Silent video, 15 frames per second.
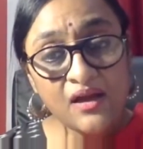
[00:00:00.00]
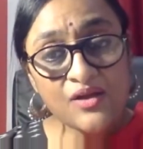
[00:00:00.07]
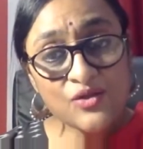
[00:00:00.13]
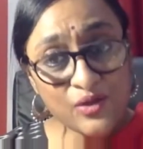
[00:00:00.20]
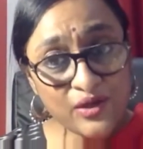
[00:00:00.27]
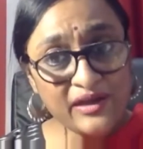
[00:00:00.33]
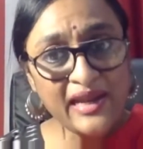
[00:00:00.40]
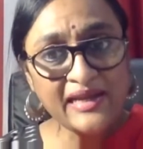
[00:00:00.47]

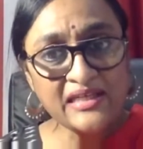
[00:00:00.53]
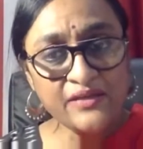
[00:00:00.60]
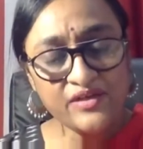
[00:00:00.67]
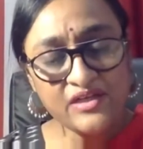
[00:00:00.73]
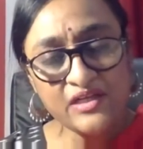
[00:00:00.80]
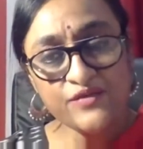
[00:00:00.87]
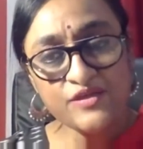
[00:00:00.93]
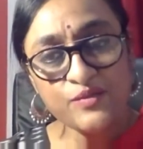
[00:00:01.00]
So
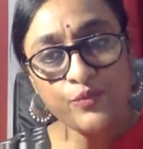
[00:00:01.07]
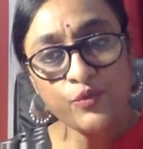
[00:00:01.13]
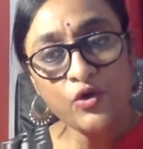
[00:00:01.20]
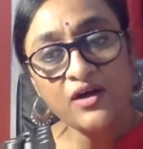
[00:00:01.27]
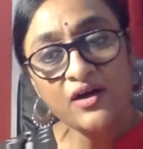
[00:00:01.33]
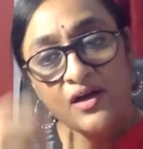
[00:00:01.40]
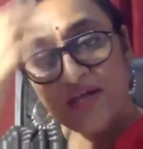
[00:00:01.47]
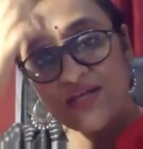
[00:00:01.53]
connectivity was
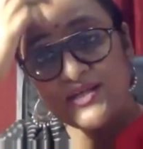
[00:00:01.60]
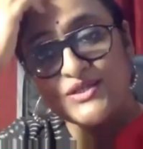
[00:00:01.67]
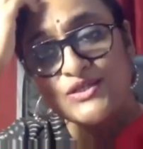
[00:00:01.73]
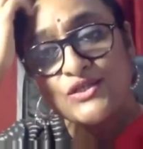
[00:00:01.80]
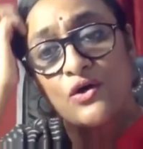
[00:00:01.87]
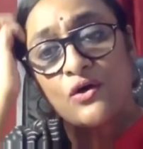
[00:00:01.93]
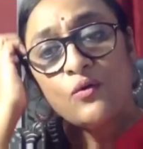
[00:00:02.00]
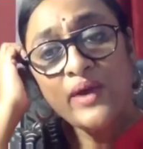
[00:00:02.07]
poor.
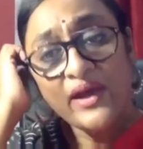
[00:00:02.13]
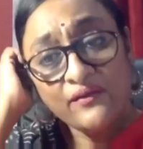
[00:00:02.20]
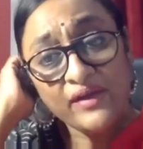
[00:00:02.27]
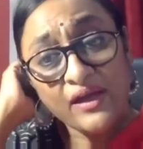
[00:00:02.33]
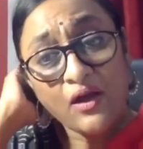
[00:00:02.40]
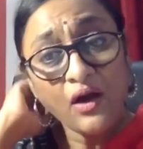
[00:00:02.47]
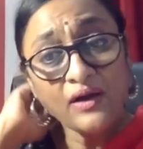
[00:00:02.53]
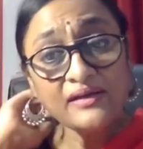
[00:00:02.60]
So when
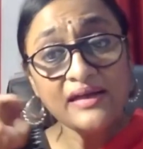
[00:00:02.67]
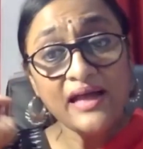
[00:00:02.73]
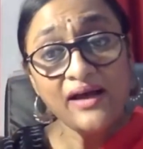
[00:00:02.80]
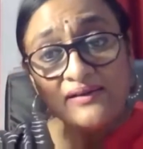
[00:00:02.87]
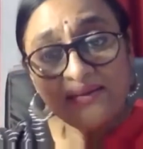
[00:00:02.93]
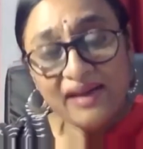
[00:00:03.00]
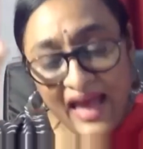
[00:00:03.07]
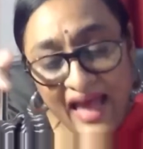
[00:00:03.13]
we got
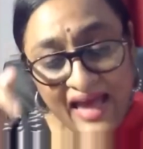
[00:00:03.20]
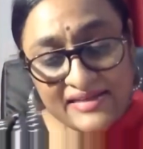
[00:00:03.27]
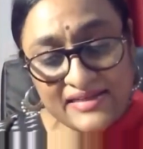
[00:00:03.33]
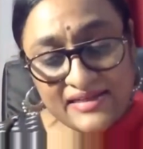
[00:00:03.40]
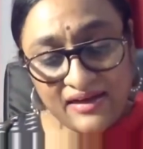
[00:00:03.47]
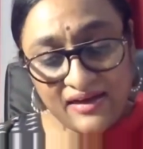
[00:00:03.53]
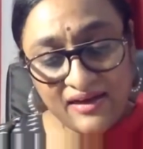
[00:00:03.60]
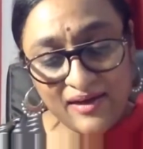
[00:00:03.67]
down at
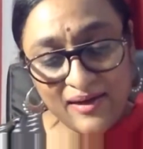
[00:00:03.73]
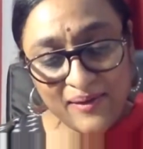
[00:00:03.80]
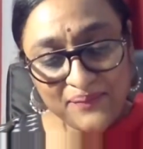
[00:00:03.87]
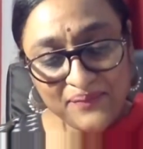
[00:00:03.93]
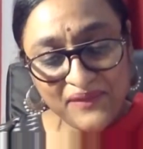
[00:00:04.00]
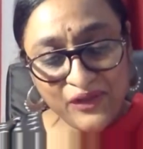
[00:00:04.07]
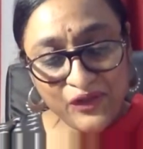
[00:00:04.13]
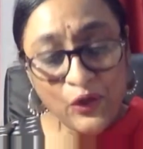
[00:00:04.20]

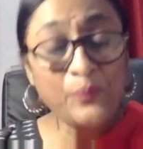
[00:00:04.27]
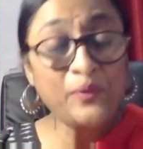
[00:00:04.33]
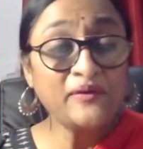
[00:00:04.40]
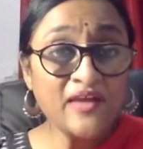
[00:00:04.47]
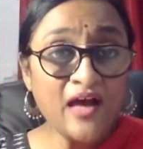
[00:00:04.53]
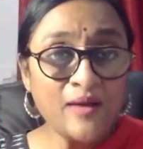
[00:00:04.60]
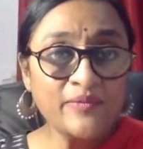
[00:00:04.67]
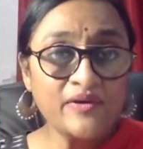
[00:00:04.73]

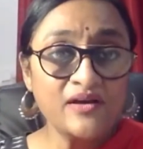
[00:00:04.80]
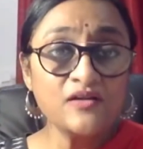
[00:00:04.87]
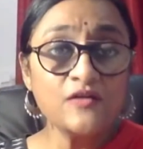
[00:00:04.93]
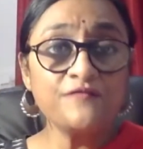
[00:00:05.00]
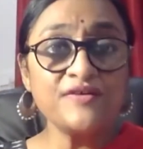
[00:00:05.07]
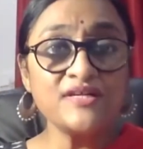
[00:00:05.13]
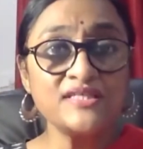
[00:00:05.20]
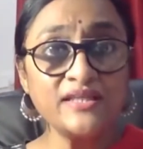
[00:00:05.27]
Pratapgarh, the
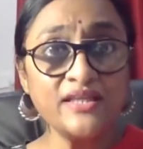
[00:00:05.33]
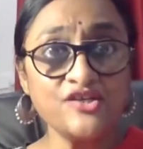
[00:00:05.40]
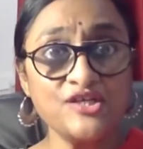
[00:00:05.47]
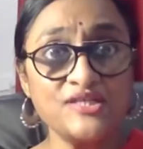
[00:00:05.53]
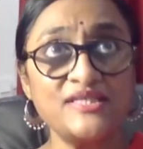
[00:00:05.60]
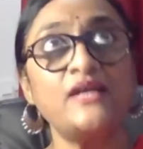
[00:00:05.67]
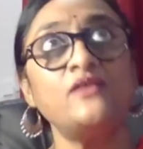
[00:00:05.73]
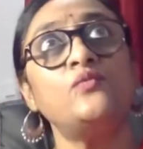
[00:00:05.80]
first thing that she
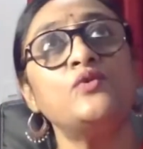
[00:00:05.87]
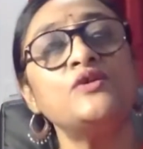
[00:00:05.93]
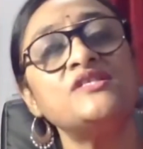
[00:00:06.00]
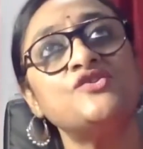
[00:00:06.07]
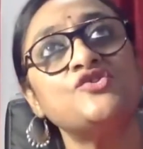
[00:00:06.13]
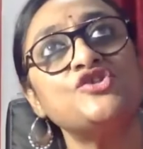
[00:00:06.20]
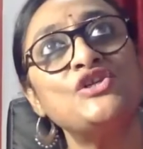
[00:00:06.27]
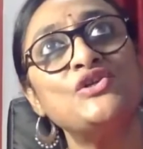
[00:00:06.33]
said was,
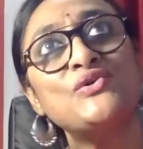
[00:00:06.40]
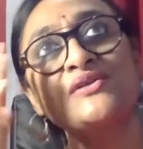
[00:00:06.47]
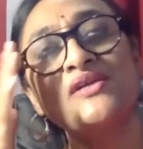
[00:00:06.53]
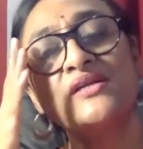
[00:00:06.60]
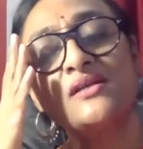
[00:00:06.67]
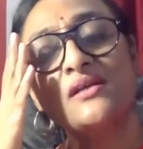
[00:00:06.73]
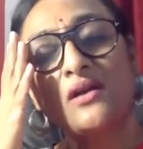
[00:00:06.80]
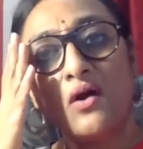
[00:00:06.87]
she looked
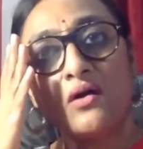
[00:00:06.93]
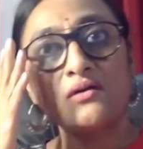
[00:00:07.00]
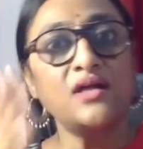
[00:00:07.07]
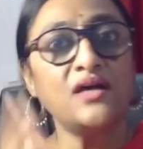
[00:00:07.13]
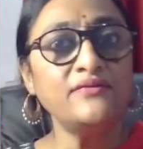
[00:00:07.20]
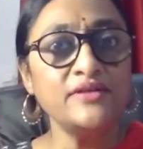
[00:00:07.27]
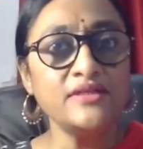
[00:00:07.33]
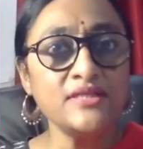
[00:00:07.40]
at the clock
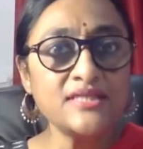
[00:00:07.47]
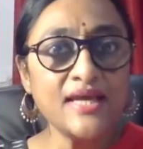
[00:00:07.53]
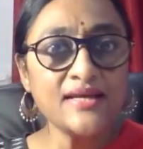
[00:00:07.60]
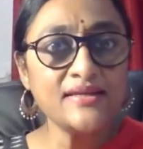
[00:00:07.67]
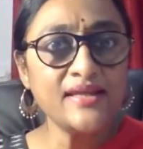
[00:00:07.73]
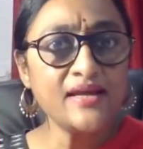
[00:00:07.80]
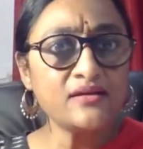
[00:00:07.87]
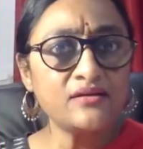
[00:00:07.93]
tower and said
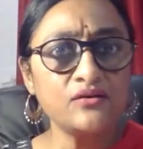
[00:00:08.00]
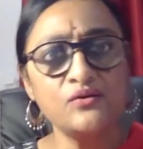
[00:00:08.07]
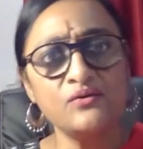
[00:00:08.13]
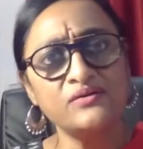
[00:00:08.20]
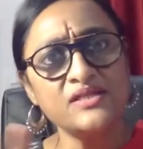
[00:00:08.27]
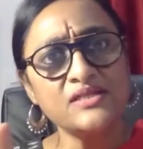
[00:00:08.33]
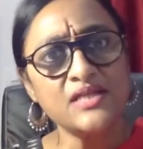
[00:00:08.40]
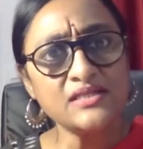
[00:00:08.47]
that,
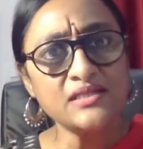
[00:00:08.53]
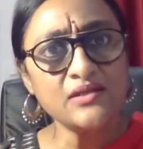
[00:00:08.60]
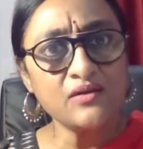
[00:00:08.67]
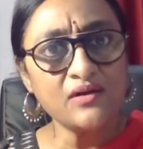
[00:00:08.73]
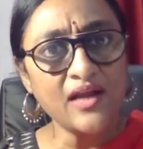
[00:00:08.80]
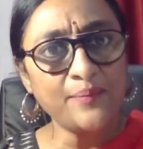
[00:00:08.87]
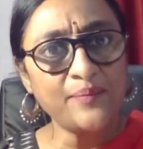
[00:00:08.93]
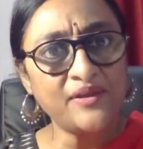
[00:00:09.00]
no, this doesn't
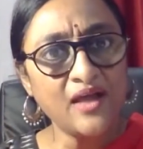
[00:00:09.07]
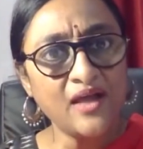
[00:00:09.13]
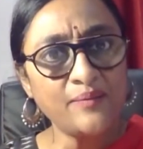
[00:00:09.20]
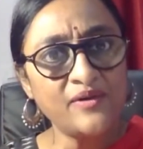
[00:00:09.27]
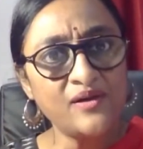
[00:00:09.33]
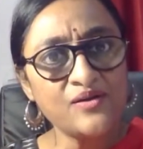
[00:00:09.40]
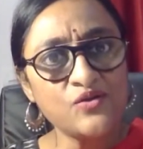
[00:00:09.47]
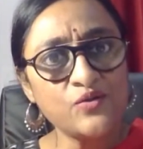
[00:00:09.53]
look like
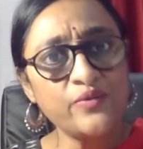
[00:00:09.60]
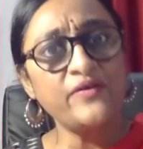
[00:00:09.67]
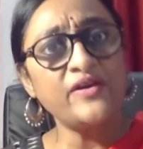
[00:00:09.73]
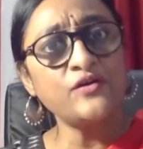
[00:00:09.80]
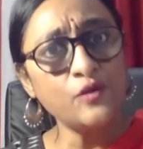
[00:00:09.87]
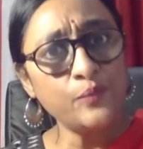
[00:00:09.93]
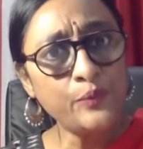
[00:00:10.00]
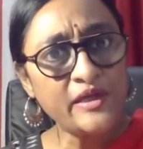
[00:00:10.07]
Pratapgarh. So we
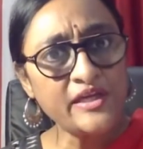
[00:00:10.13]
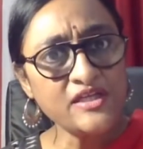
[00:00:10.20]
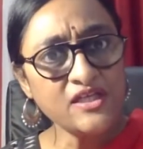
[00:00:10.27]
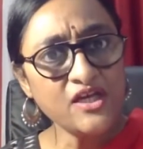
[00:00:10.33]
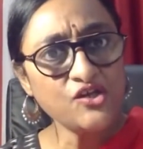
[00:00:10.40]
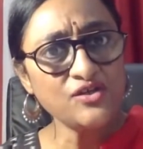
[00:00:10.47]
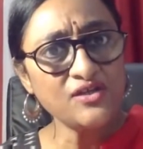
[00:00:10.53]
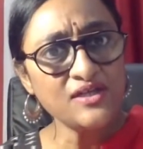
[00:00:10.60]
went to the police
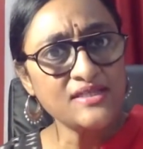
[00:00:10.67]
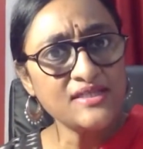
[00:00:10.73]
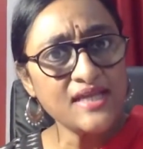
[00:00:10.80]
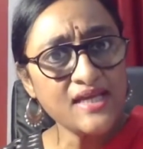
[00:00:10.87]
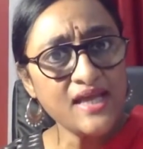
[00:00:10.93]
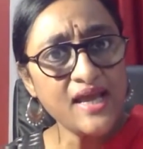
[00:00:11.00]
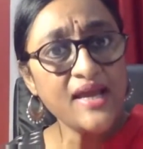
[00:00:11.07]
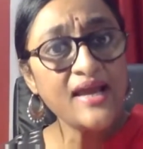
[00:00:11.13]
station and
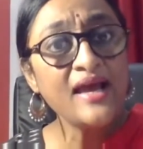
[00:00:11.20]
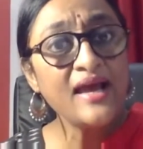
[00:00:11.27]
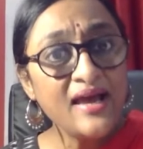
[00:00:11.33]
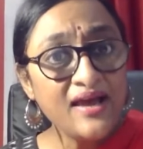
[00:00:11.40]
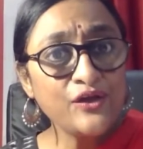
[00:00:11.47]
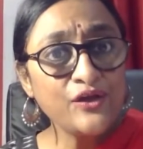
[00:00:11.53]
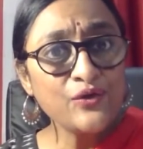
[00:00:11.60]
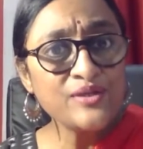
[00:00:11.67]
said, hey,
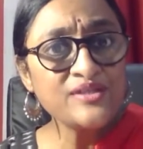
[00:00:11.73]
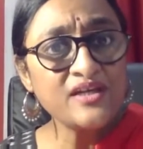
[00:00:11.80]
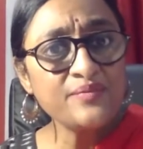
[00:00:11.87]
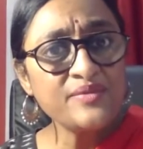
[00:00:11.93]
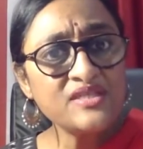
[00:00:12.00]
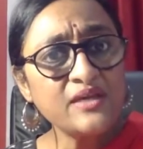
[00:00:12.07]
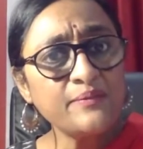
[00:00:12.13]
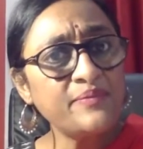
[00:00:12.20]
is there a
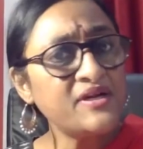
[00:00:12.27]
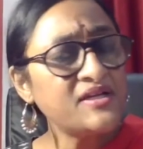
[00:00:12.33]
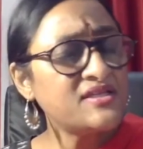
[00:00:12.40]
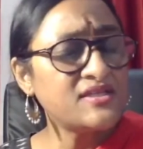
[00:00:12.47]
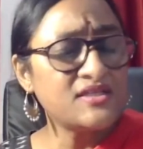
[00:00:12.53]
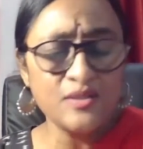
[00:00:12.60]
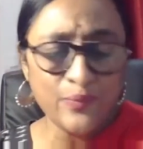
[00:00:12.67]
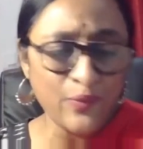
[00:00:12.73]
missing
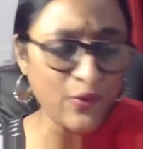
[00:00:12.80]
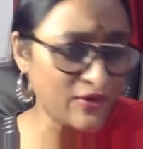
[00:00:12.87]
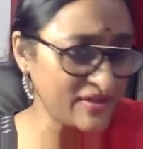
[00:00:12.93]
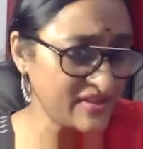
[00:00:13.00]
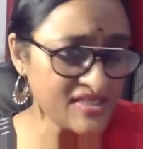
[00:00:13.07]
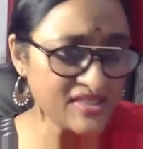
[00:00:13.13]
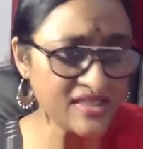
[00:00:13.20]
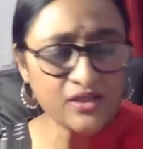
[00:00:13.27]
persons report? And
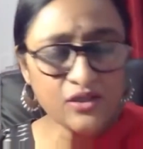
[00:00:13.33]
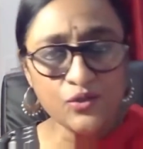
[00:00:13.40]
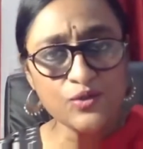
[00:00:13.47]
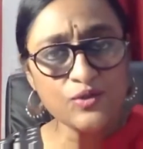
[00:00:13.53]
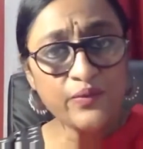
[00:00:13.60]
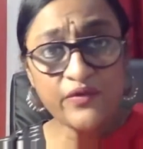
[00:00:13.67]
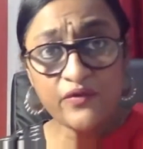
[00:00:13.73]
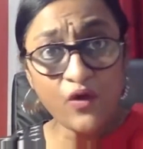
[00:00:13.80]
they said no.
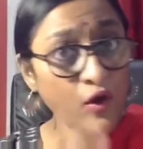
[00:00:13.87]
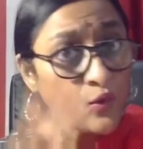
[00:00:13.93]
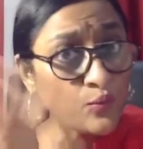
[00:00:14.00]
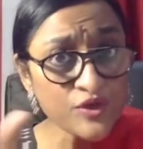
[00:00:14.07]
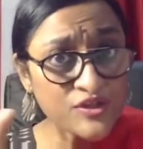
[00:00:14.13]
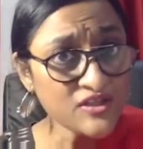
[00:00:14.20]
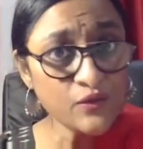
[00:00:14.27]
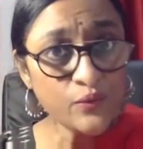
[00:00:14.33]
So we were
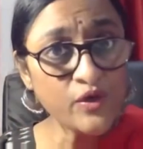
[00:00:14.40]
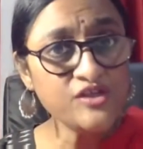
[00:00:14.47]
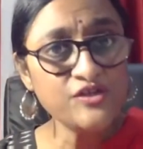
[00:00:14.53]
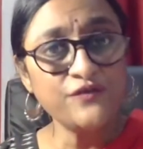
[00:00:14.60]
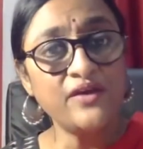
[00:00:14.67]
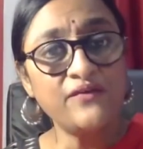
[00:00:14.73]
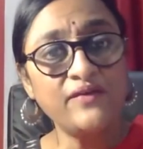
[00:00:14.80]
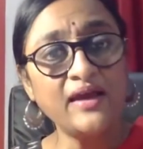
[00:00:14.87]
almost on the verge
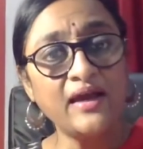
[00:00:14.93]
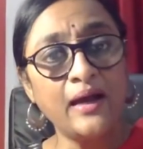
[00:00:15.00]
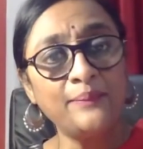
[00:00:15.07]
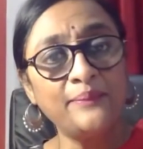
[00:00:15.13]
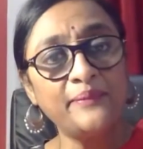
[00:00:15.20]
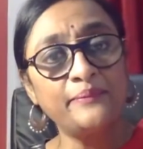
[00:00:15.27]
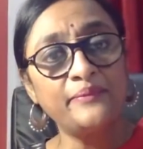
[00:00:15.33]
of giving up.